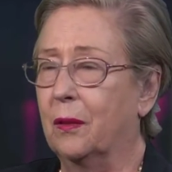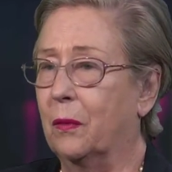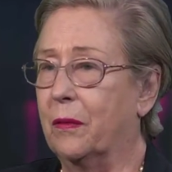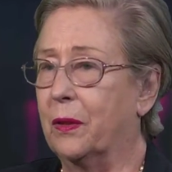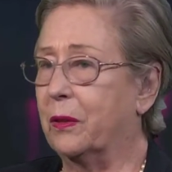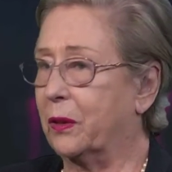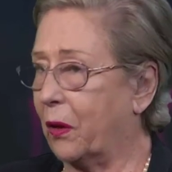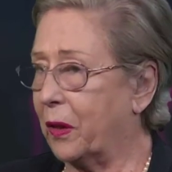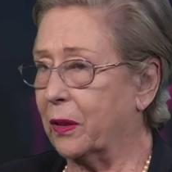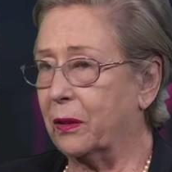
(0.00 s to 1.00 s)
whatever,
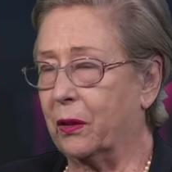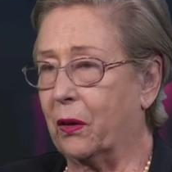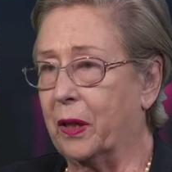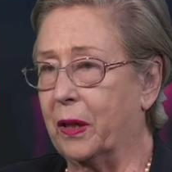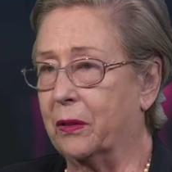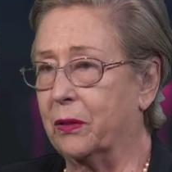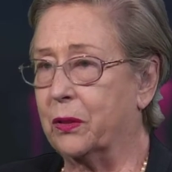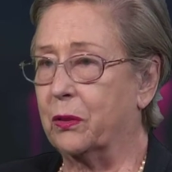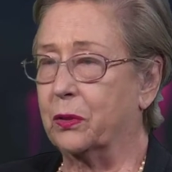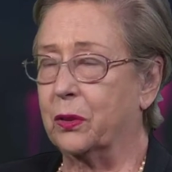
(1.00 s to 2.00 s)
going, going
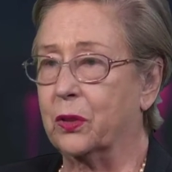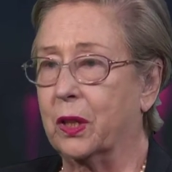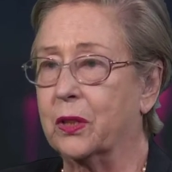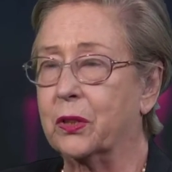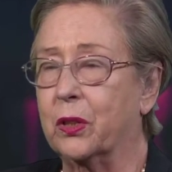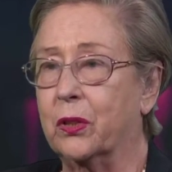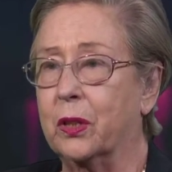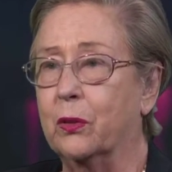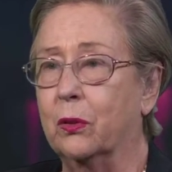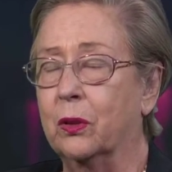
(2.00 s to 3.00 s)
into St. Giles
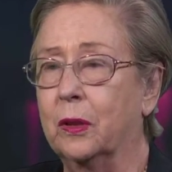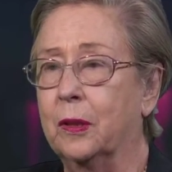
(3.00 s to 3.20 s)
Cathedral,